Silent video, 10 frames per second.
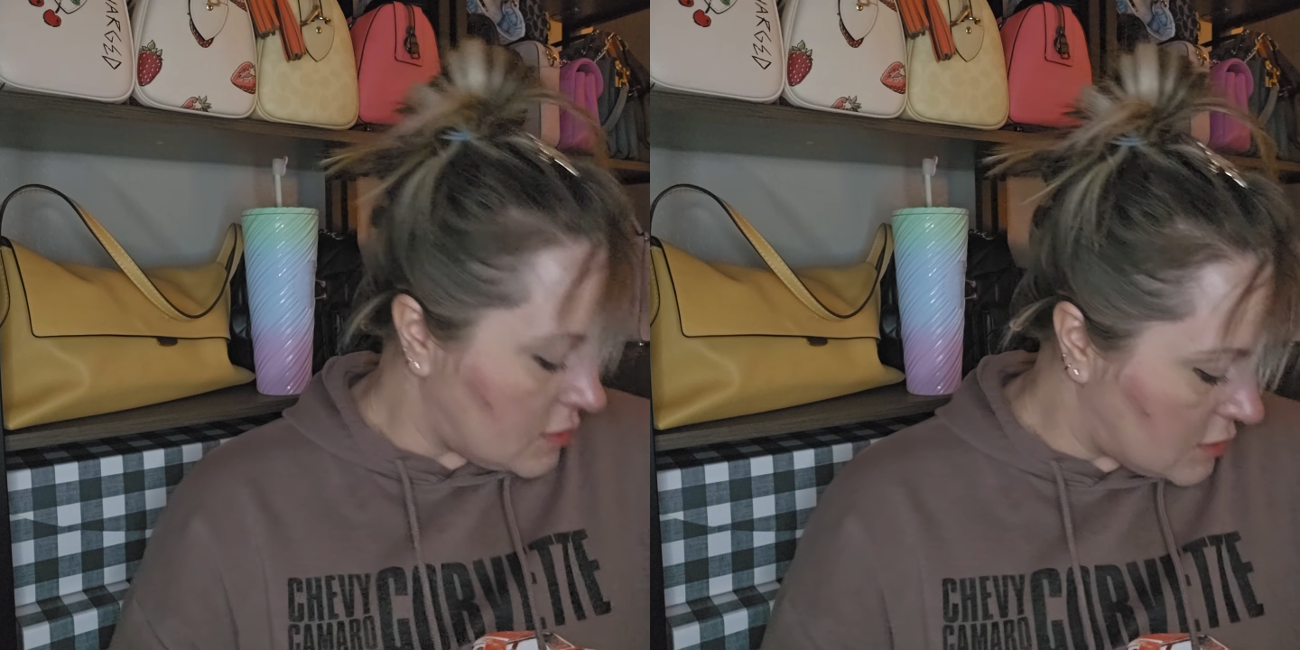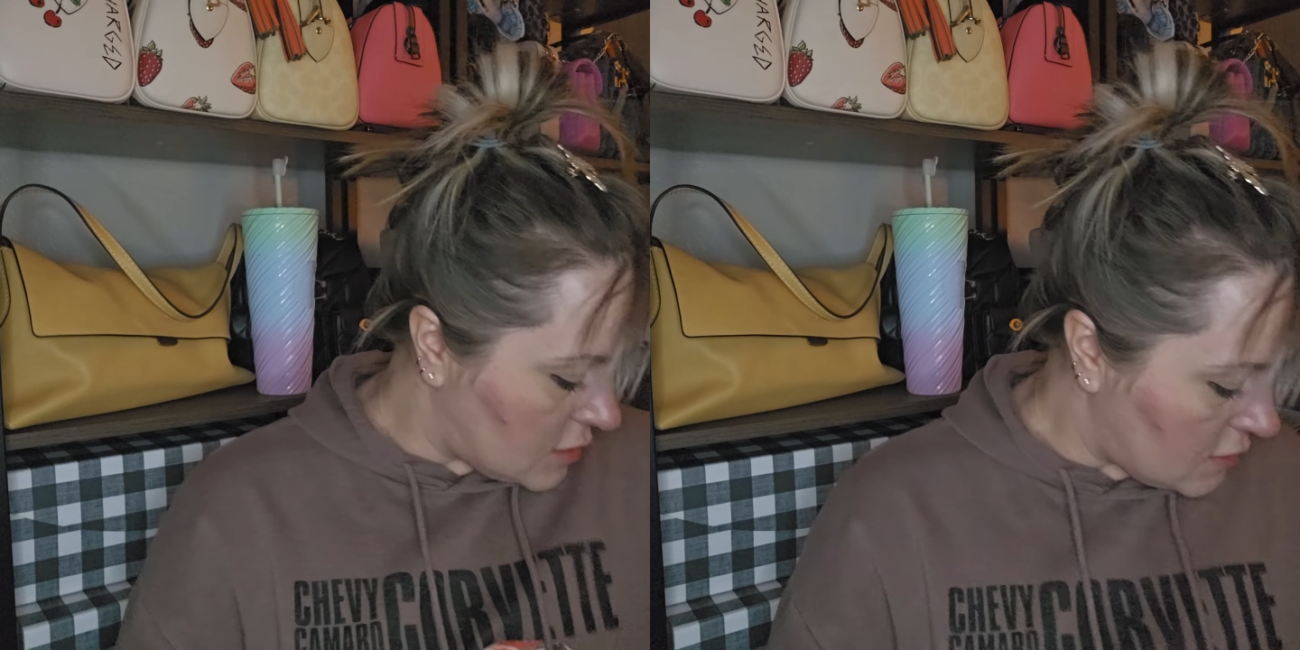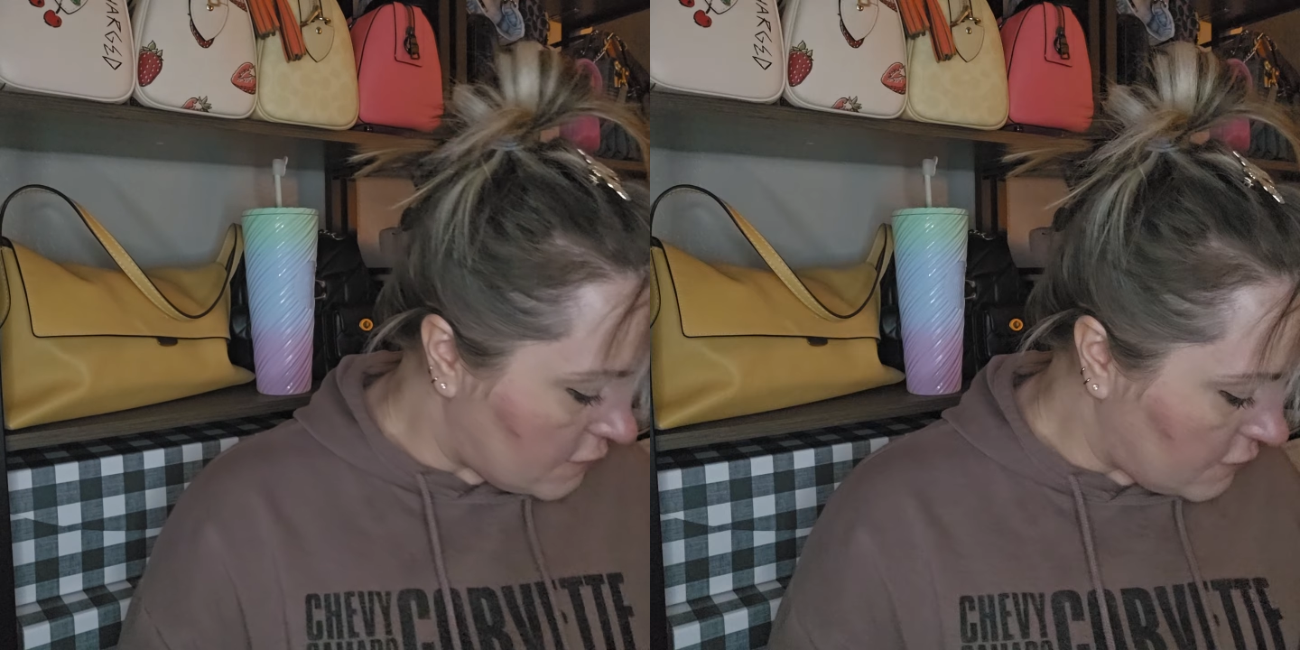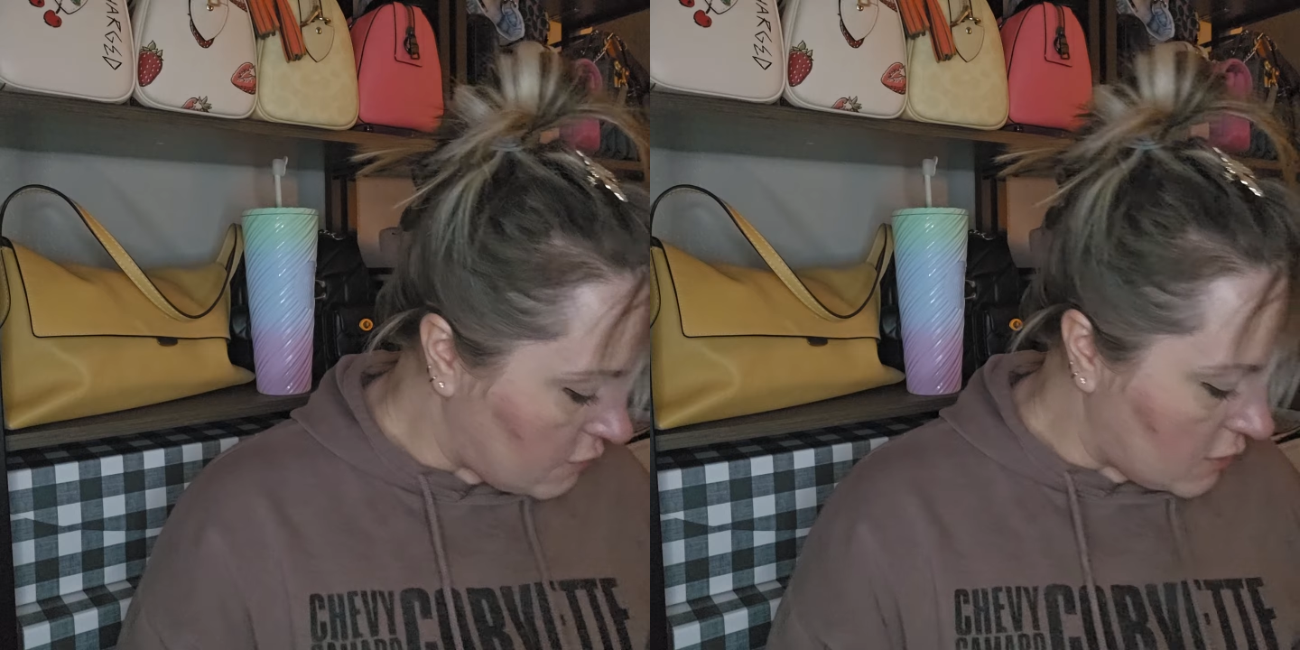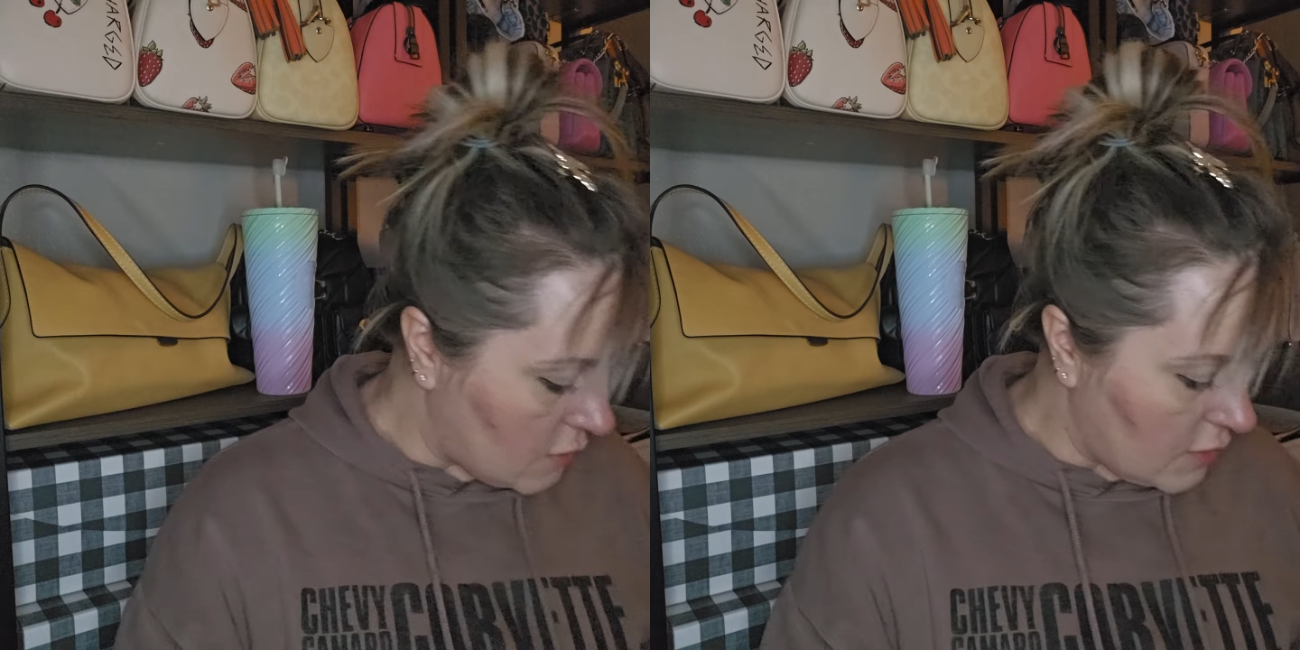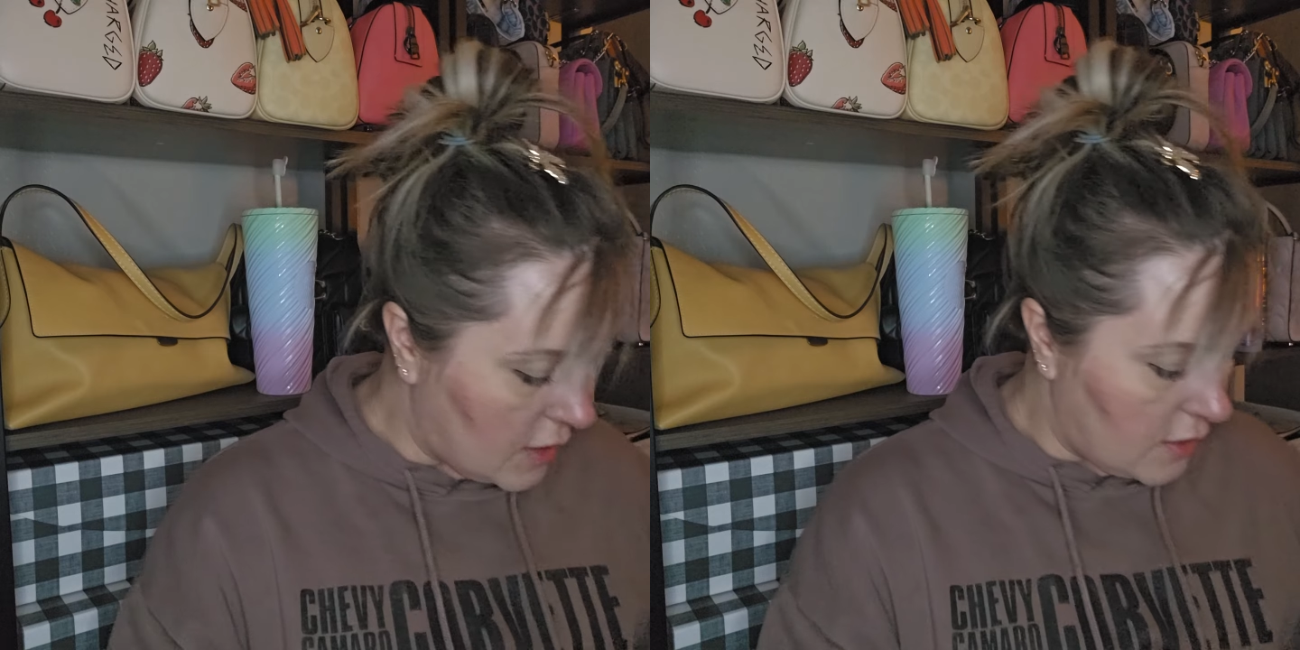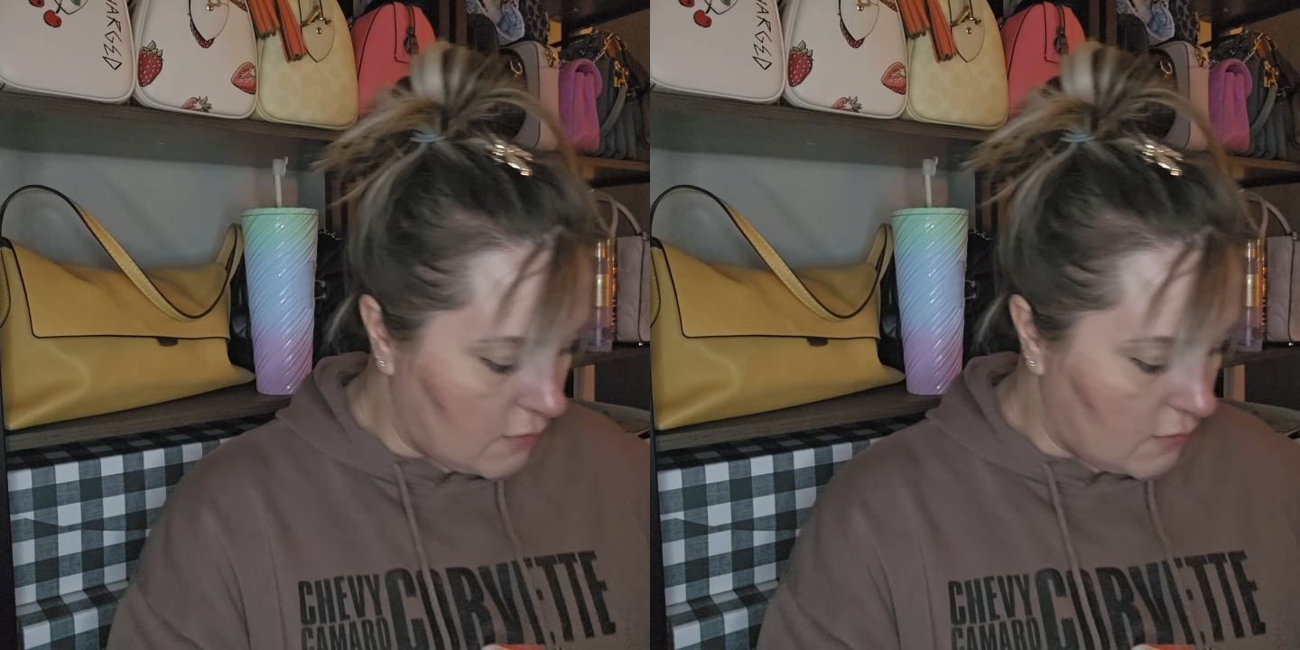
it's getting full already,